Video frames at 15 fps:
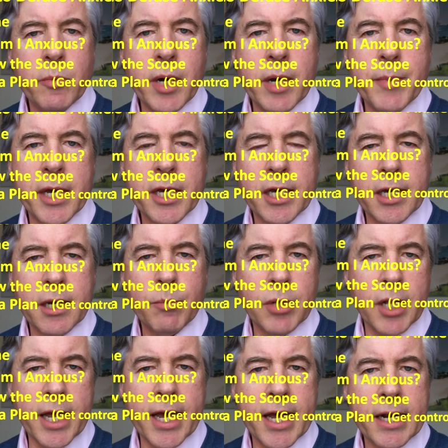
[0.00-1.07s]
by making a
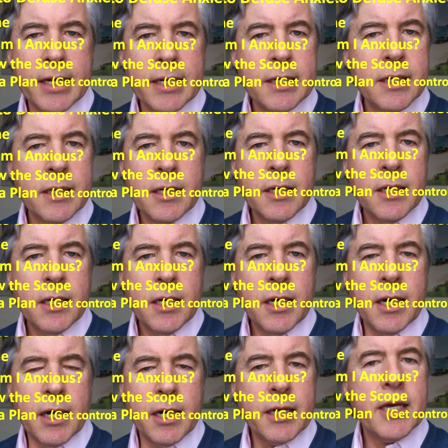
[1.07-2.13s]
plan
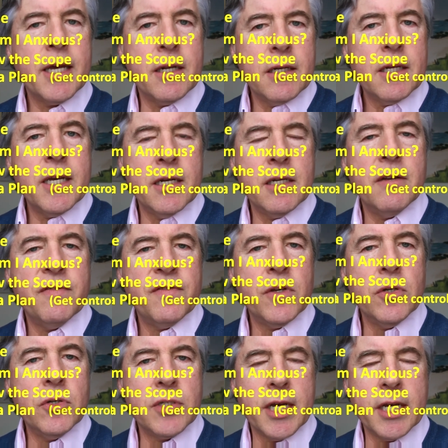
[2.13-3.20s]
can
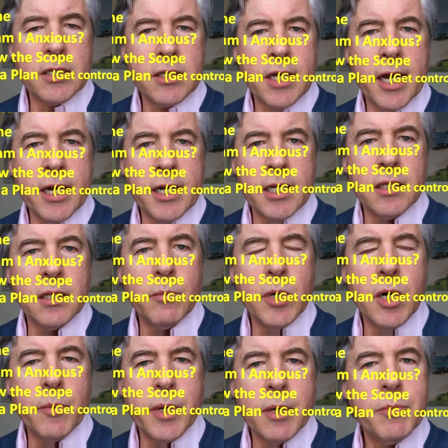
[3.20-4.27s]
diffuse anxiety in the
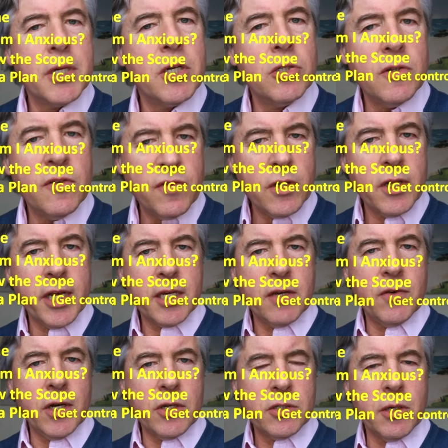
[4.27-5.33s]
moment, because you feel like
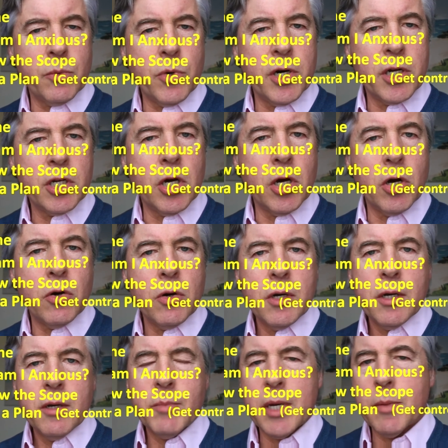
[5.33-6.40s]
you've got somewhere to go.
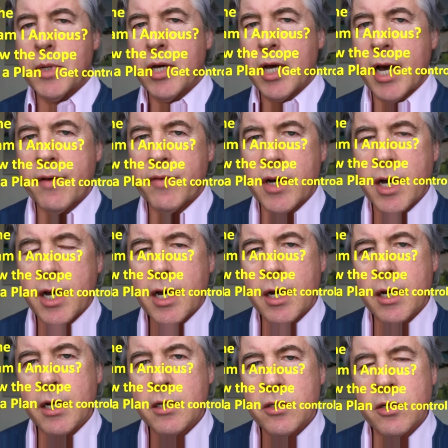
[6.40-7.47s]
Maybe you
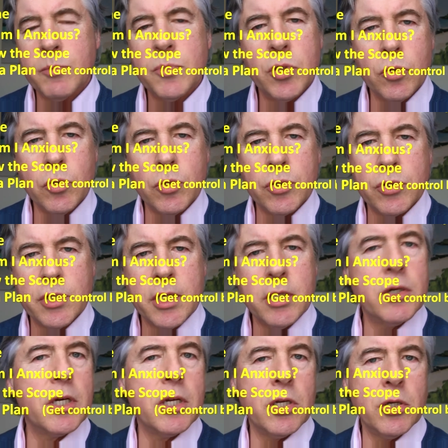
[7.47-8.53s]
have some tools that
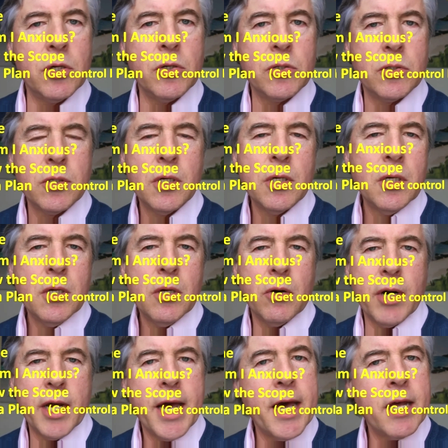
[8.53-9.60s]
you can use
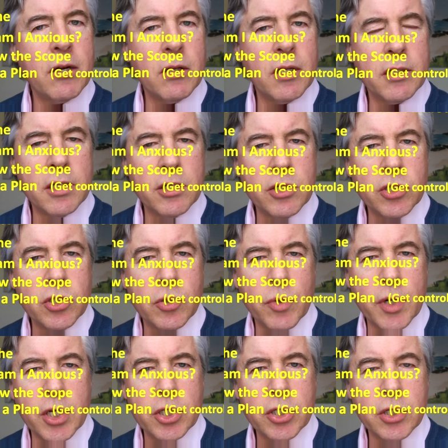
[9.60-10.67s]
or a handle on the
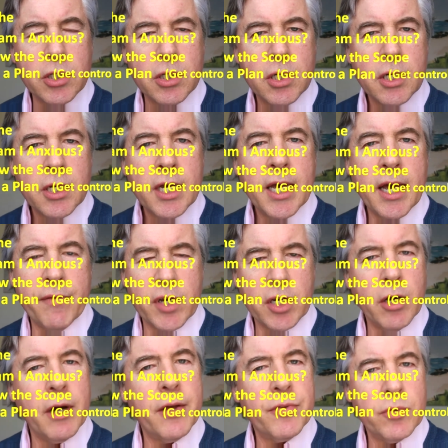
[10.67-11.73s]
situation, having
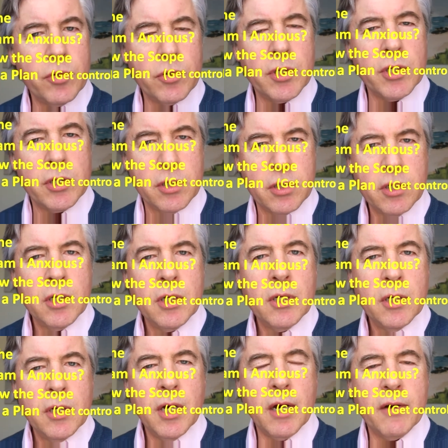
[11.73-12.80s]
gone through this
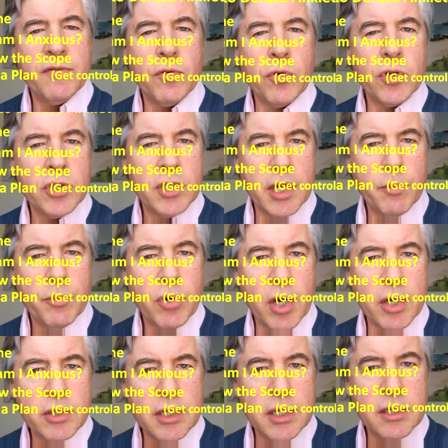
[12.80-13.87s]
4-step
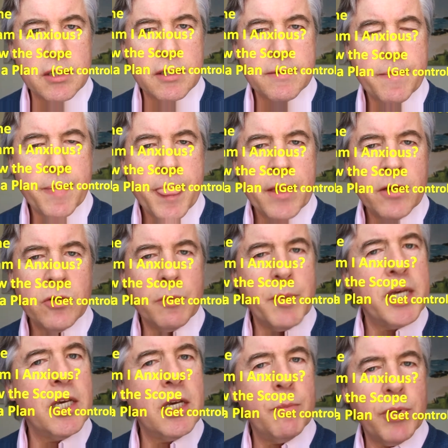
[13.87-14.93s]
process. So
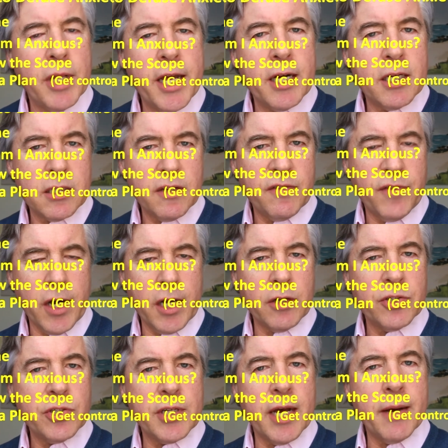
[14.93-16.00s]
making a plan is the
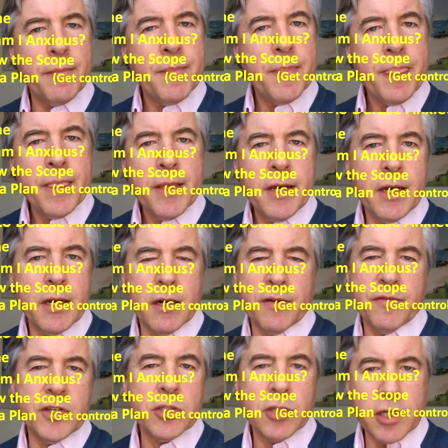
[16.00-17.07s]
final step, and
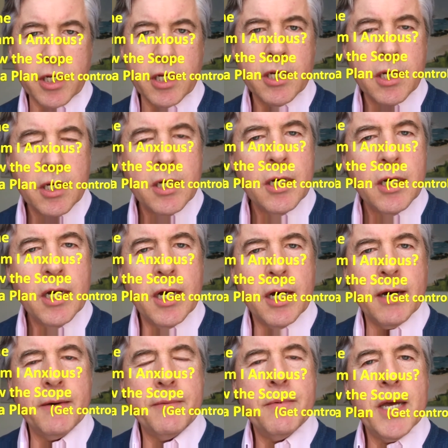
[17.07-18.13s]
obviously
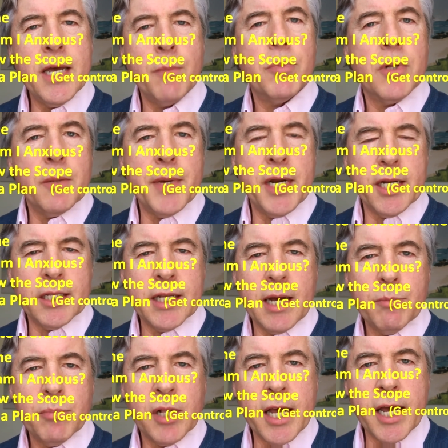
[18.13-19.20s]
implementing
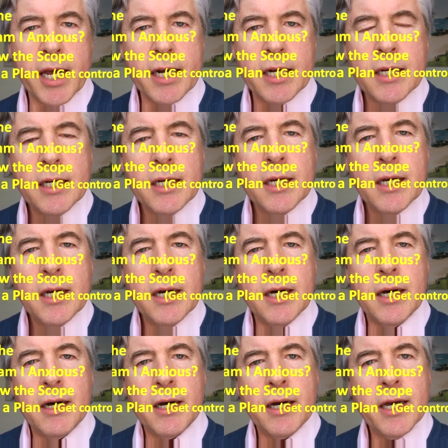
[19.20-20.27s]
that plan.
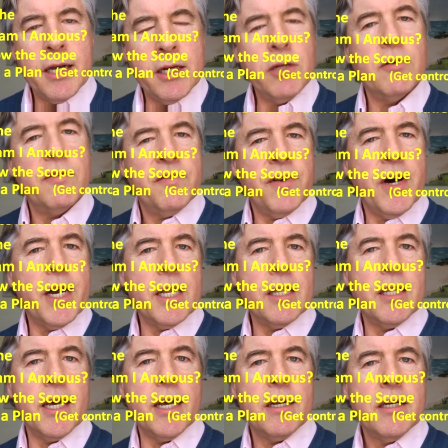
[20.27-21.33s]
And you'll
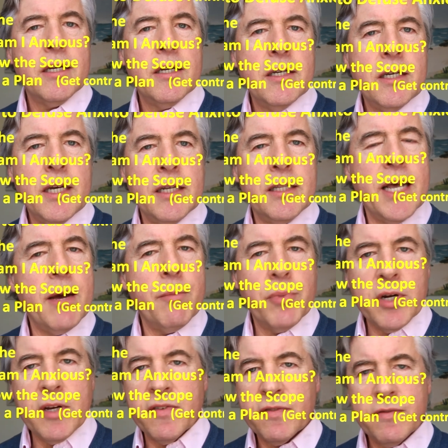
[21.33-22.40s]
find that in that
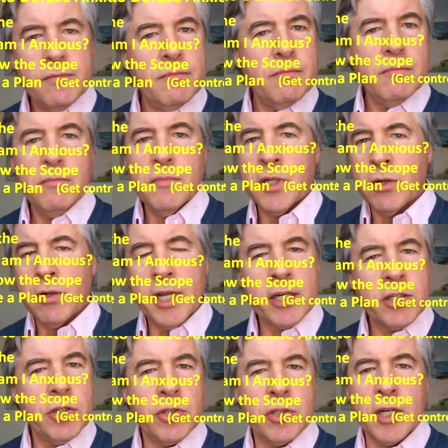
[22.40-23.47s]
brief little
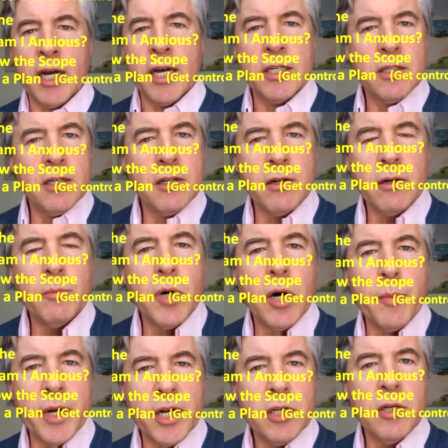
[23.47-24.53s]
exercise and little
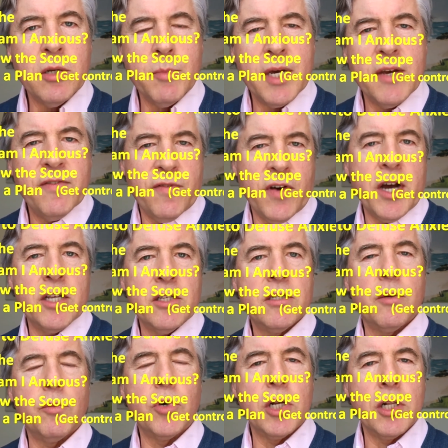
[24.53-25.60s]
moment, you may find
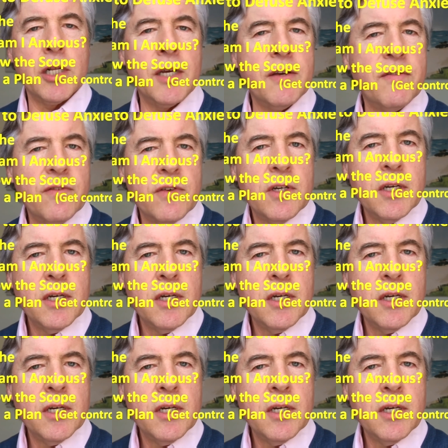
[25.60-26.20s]
some relief